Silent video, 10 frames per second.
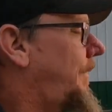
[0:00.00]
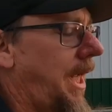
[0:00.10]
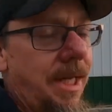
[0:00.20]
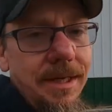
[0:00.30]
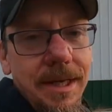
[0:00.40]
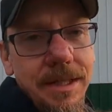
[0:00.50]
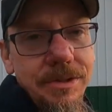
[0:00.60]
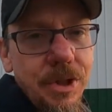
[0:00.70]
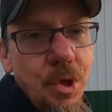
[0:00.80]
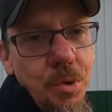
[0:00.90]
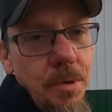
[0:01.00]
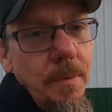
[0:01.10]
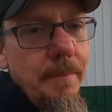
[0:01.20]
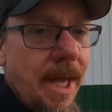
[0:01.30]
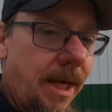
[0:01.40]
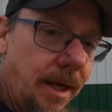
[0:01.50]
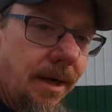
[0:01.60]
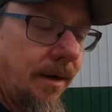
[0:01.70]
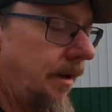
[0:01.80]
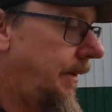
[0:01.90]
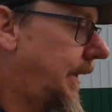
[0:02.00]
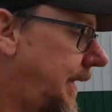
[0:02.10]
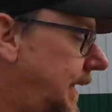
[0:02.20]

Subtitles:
and we had to get it towed back here.